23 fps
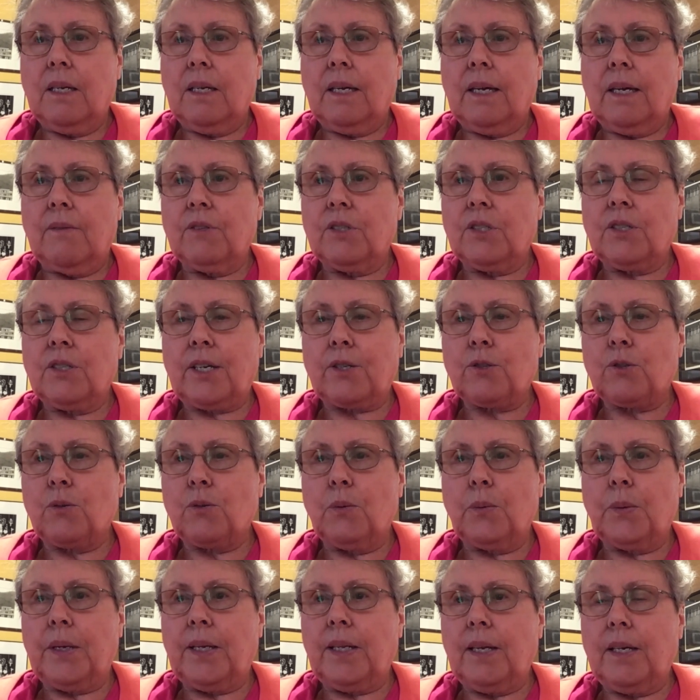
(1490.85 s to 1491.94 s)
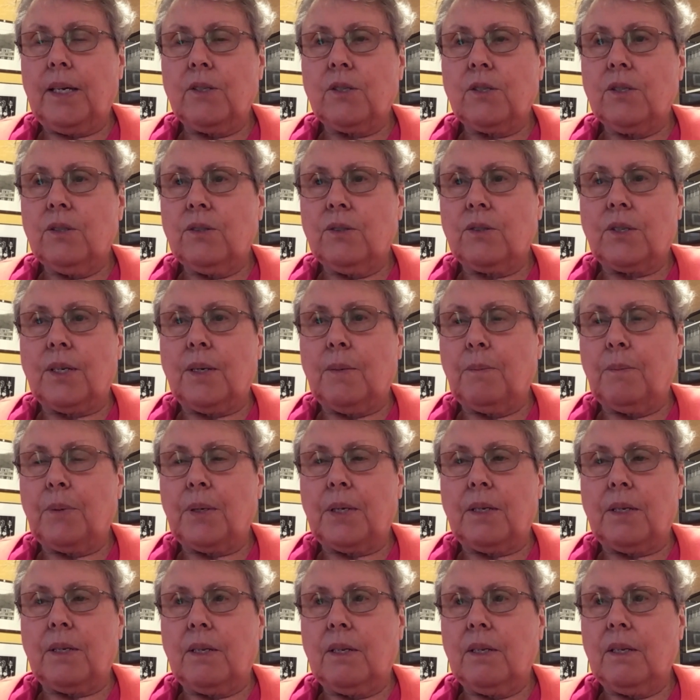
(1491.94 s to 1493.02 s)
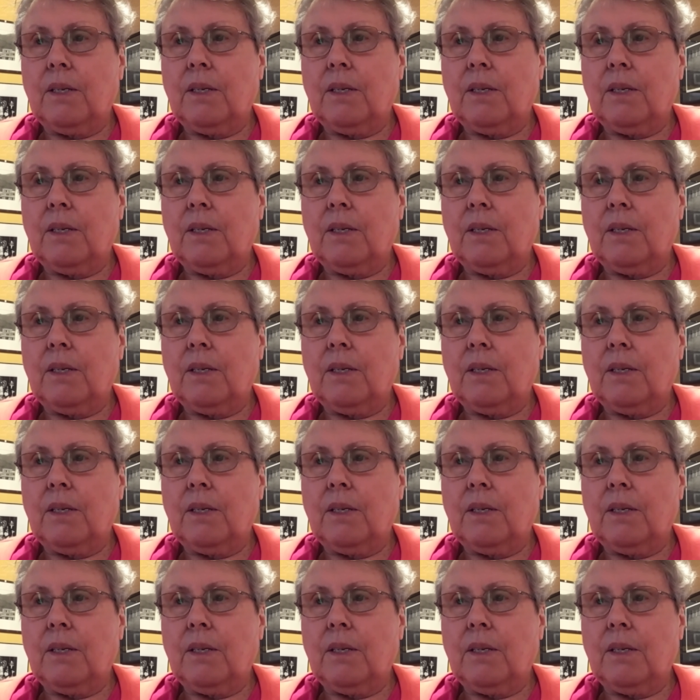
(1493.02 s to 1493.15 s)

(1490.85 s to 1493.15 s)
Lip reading: have a sexual relationship. And